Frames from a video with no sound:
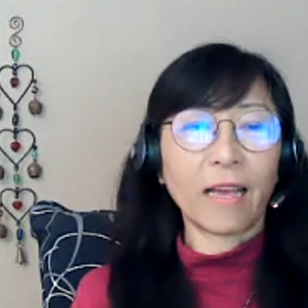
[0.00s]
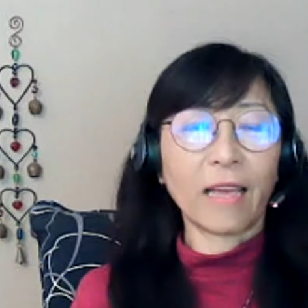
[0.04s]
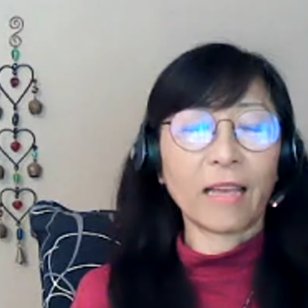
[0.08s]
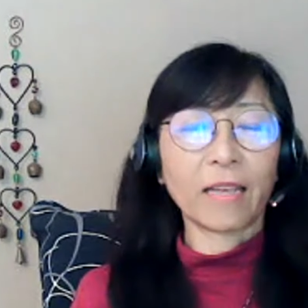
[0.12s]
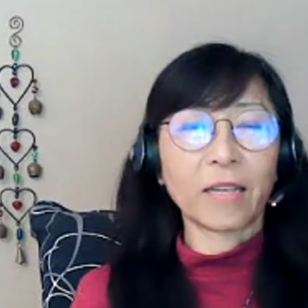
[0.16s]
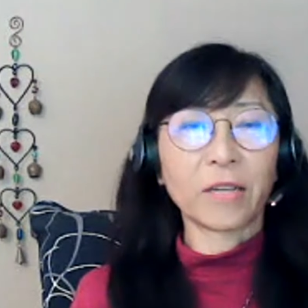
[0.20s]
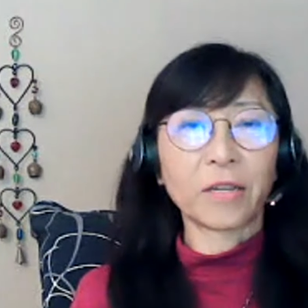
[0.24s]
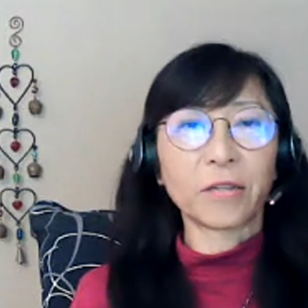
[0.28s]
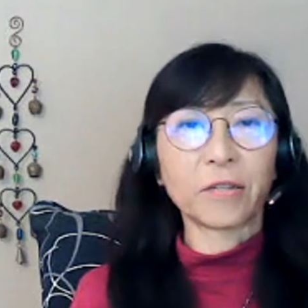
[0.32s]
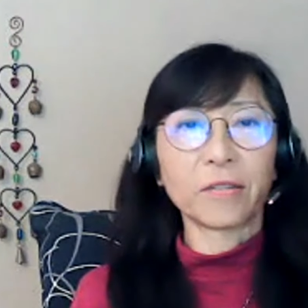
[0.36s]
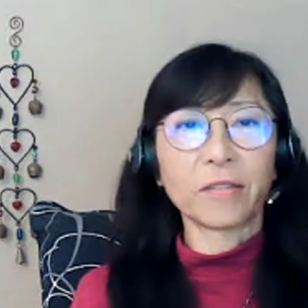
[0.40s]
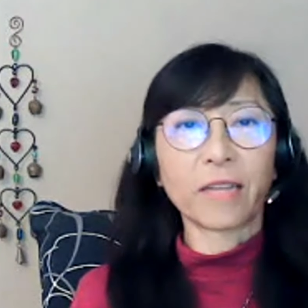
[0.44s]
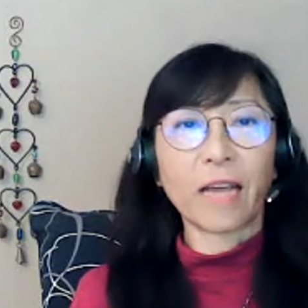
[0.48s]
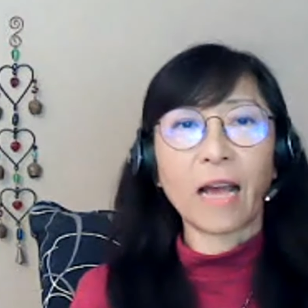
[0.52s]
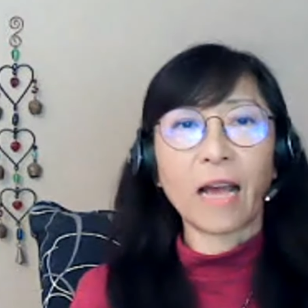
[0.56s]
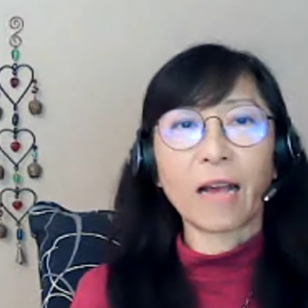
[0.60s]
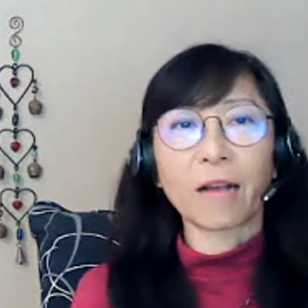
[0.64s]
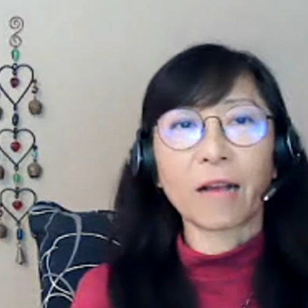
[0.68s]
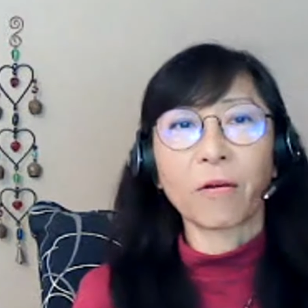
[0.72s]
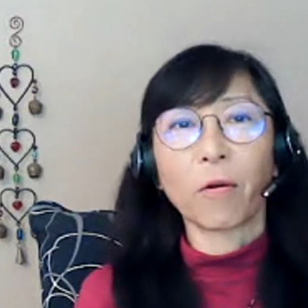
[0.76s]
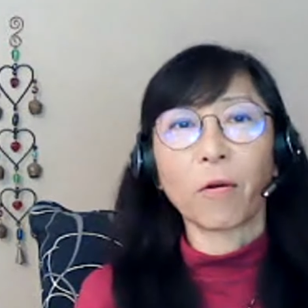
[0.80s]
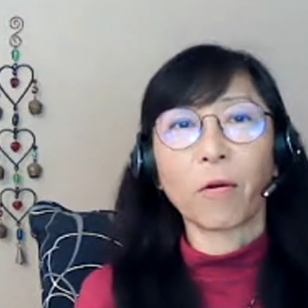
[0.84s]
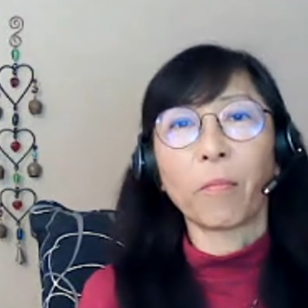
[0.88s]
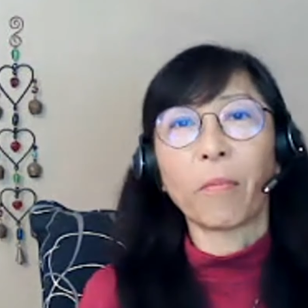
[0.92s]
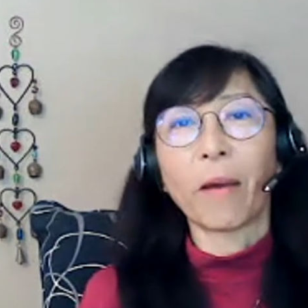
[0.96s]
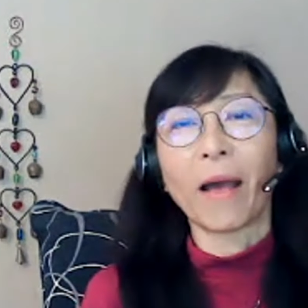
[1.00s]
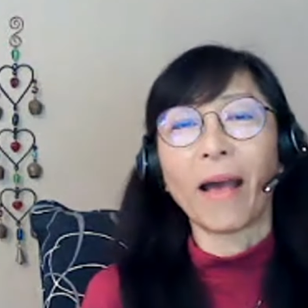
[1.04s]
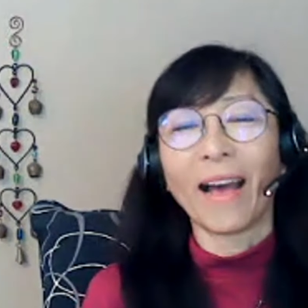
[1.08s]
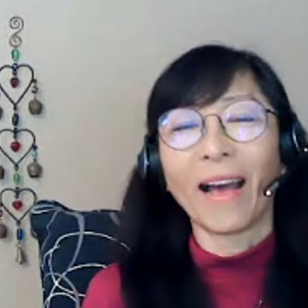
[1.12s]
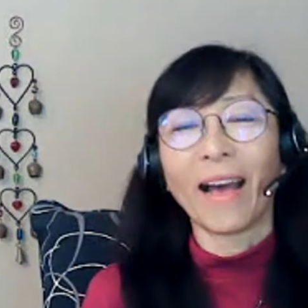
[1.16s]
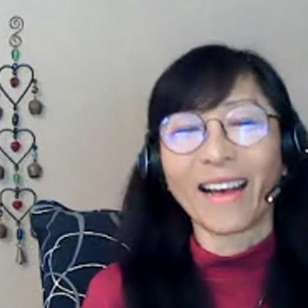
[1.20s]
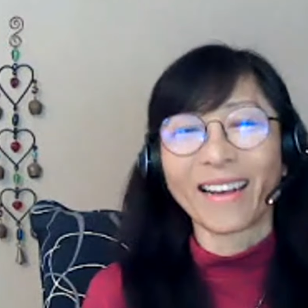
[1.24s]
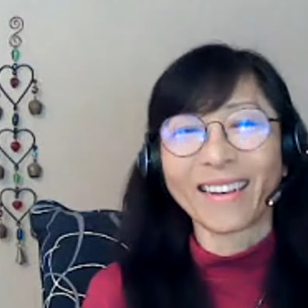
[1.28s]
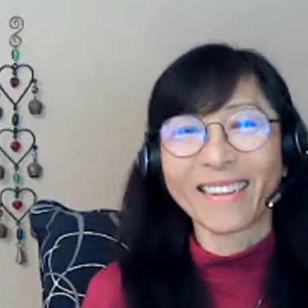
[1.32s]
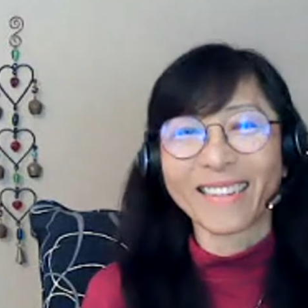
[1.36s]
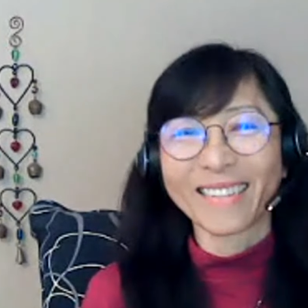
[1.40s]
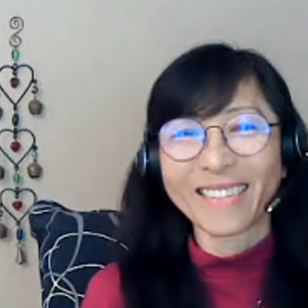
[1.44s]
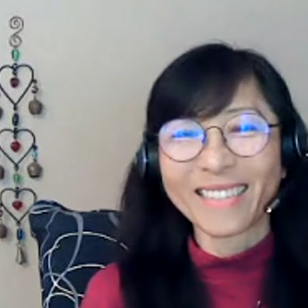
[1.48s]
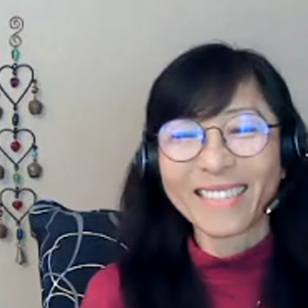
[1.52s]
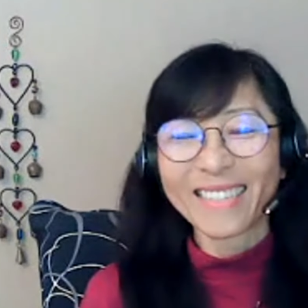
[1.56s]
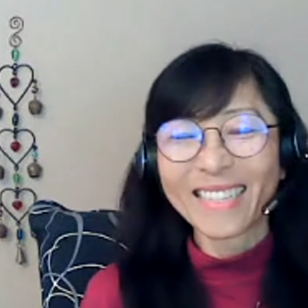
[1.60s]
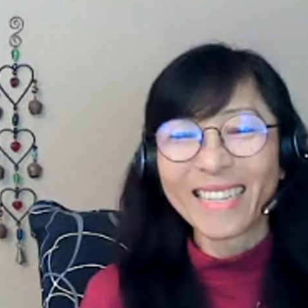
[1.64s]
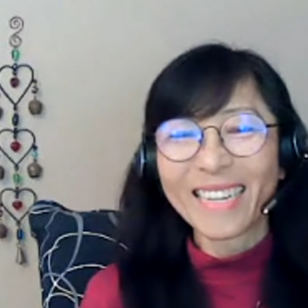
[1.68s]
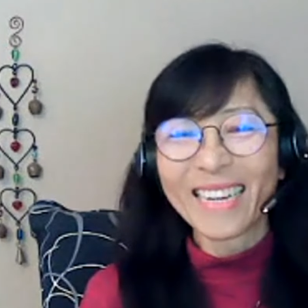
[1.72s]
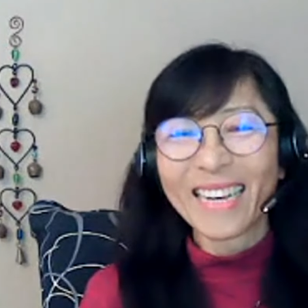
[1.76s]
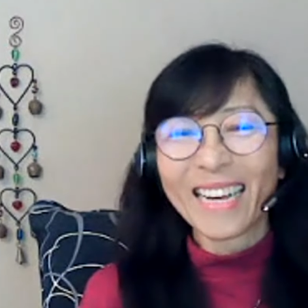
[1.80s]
I could not go back.